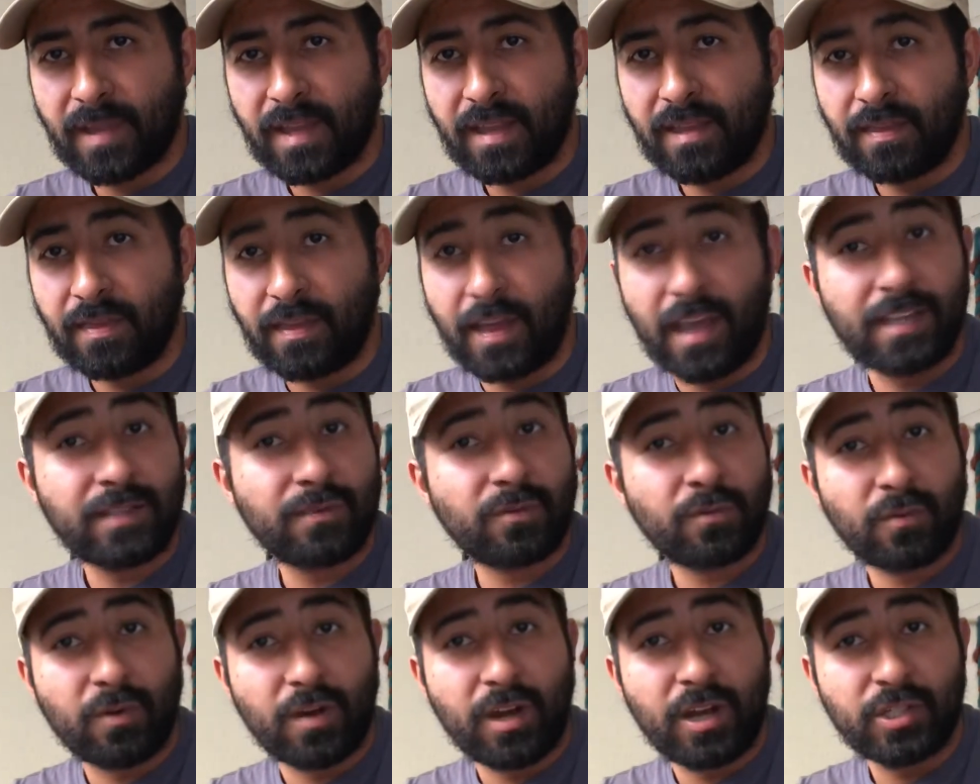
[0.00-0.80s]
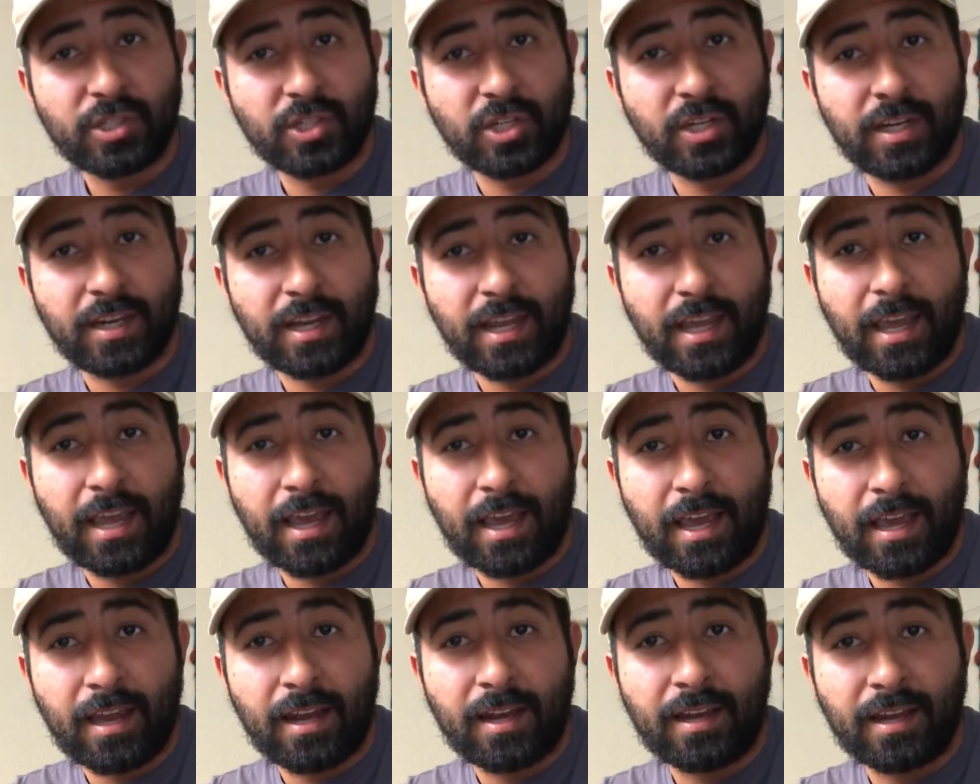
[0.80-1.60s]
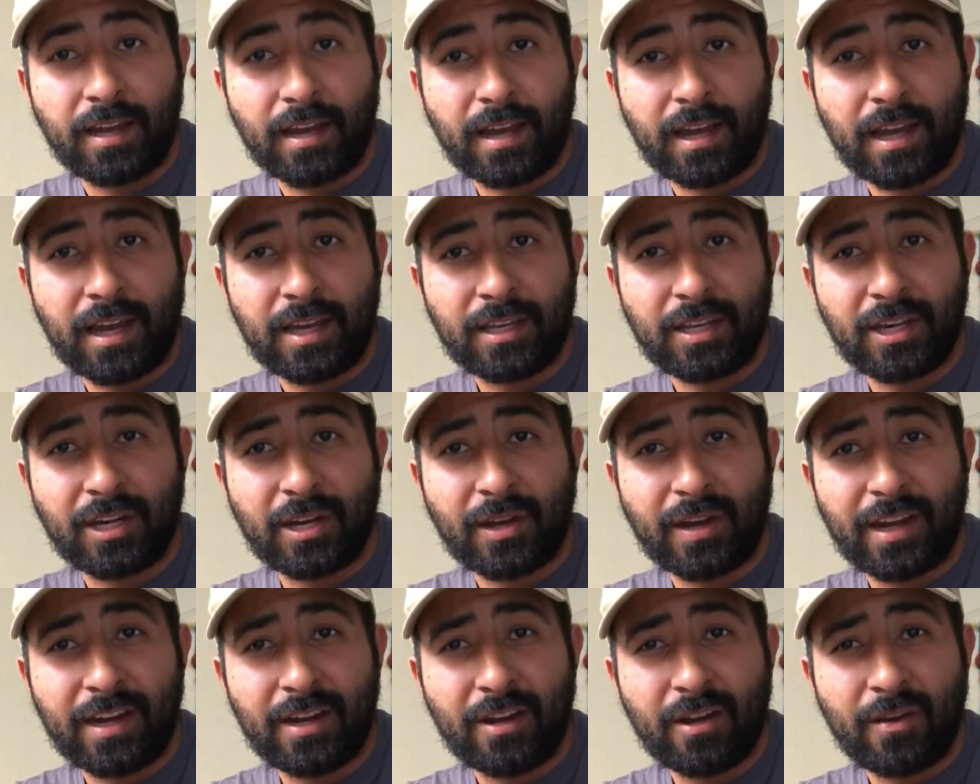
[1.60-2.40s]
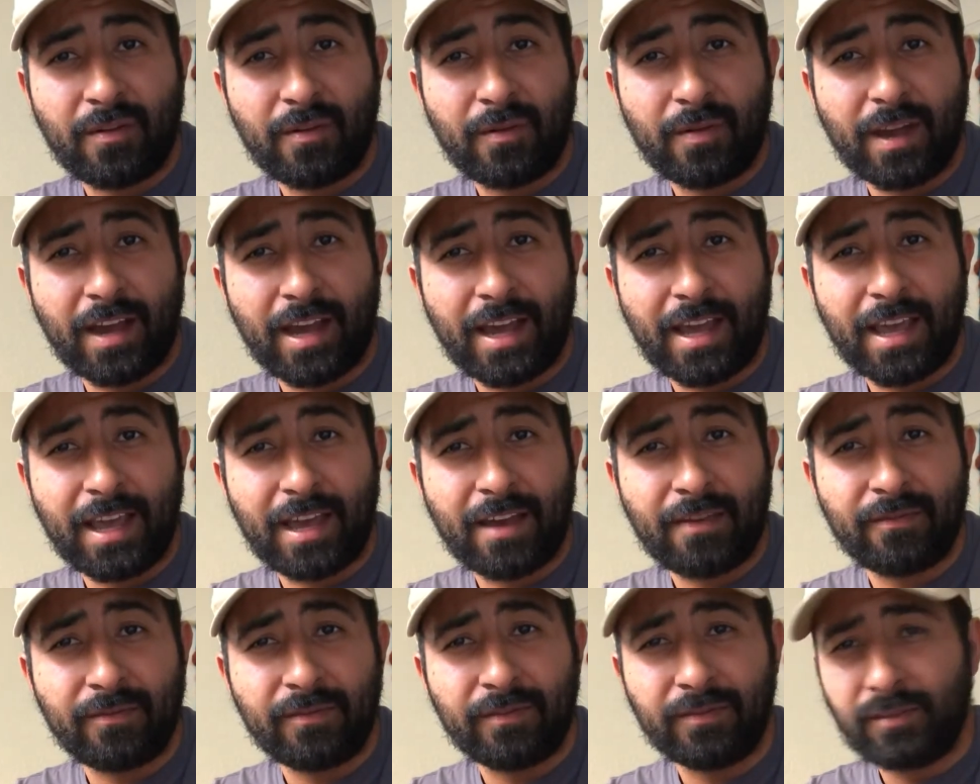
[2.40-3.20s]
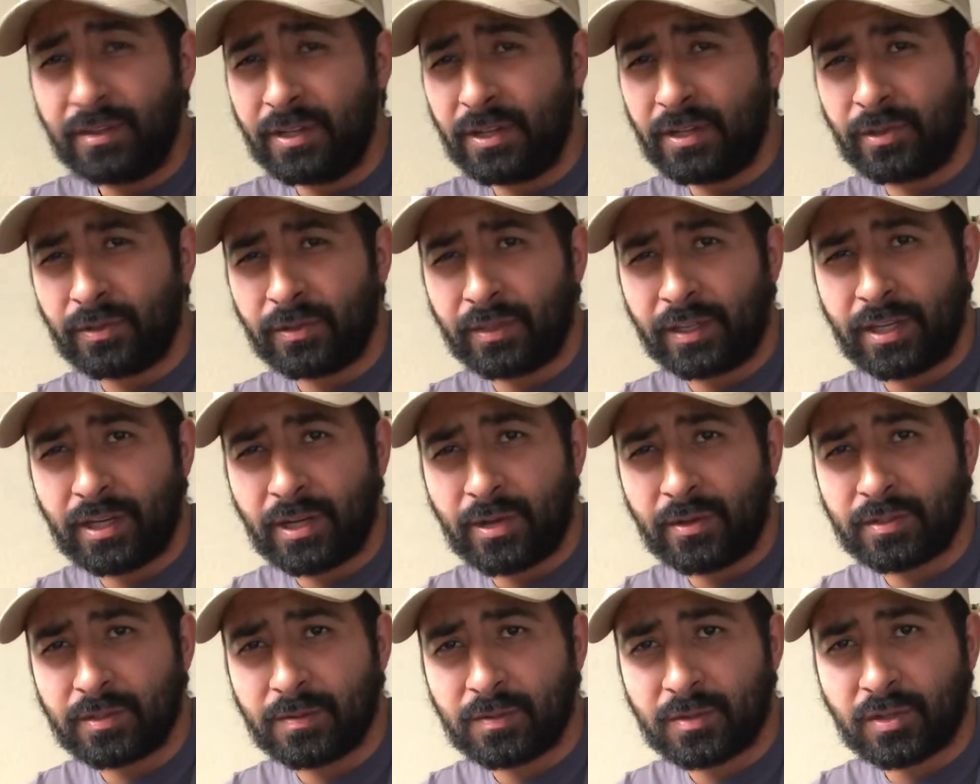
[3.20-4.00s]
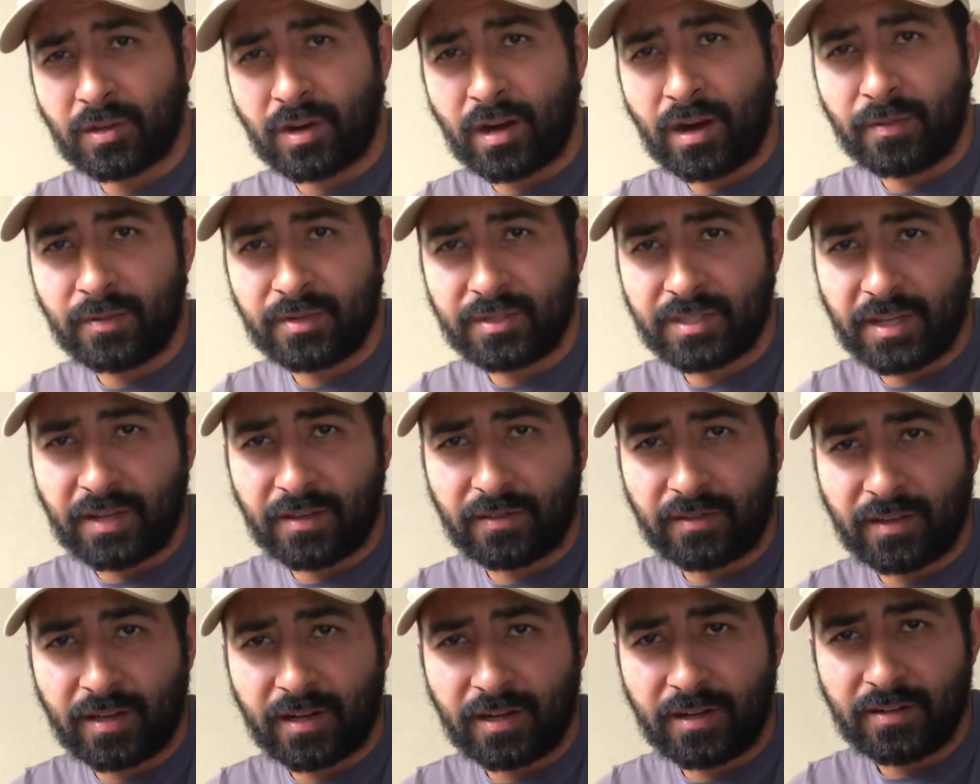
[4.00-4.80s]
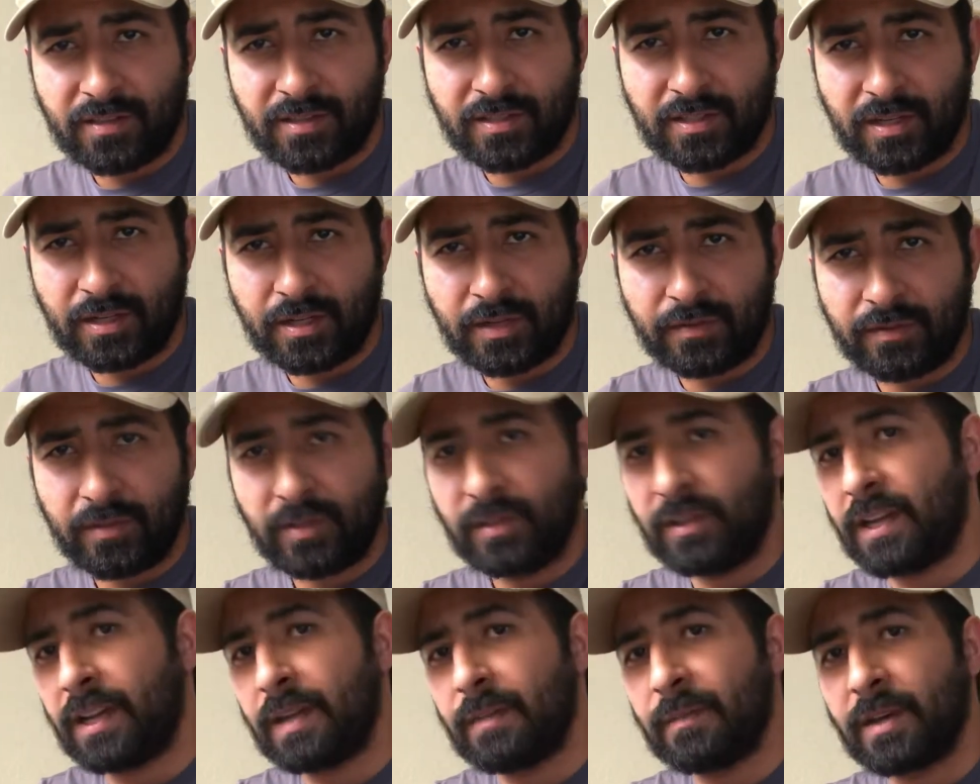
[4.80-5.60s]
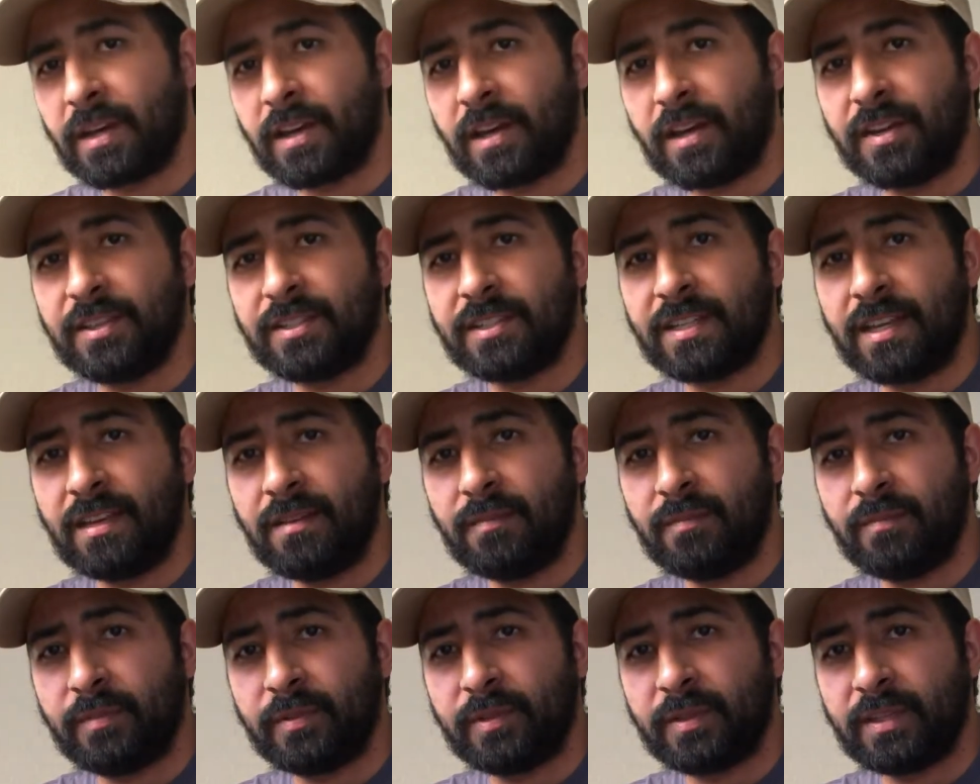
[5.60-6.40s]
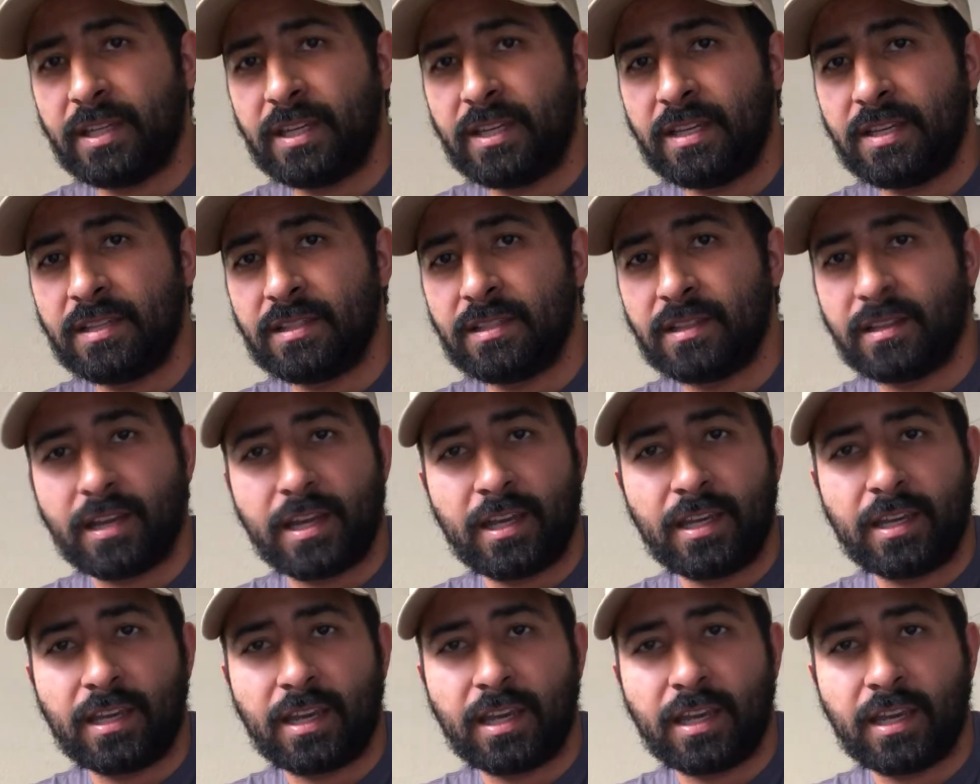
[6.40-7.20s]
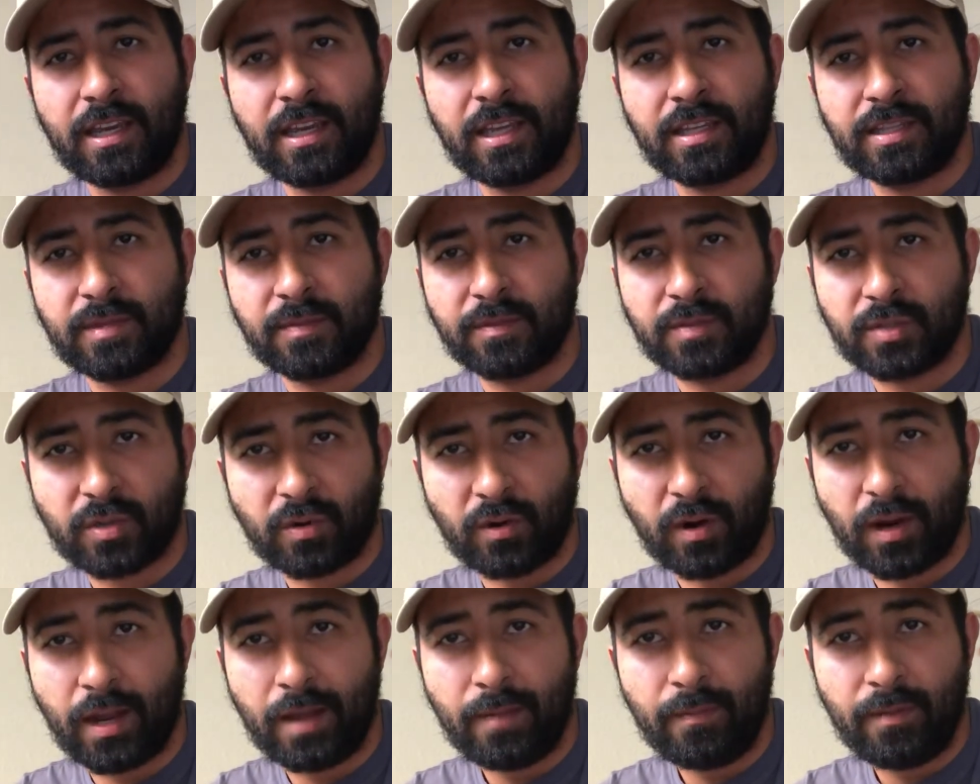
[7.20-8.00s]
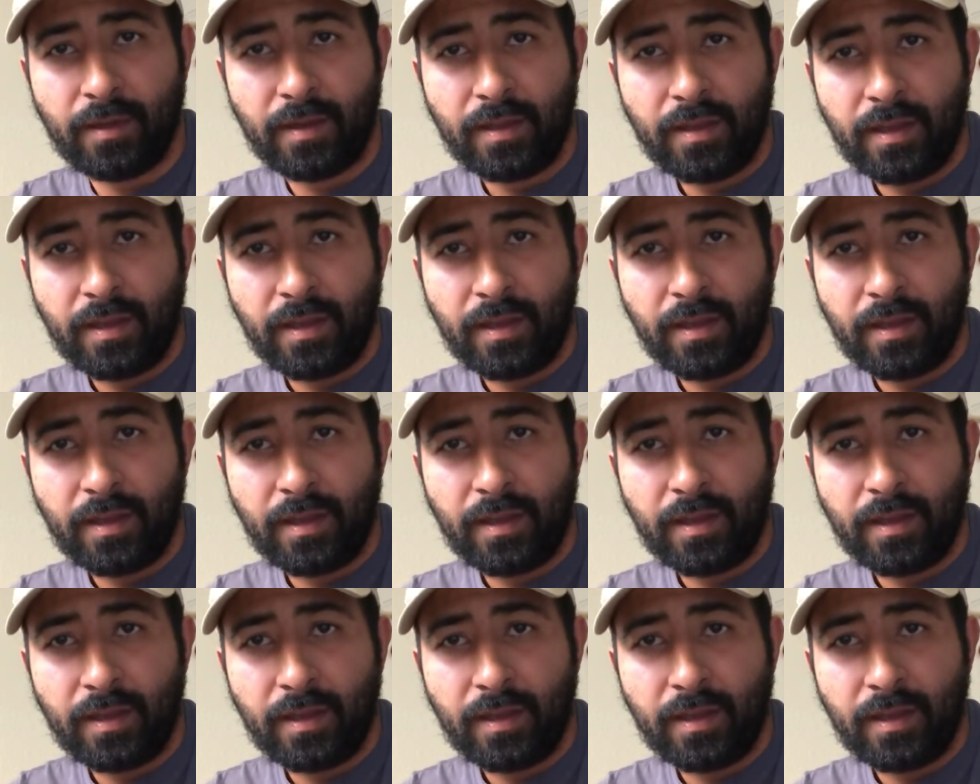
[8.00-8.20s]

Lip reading: Thanks for watching, and you know I have literally no subscribers out there, so if you like my content, please like and subscribe.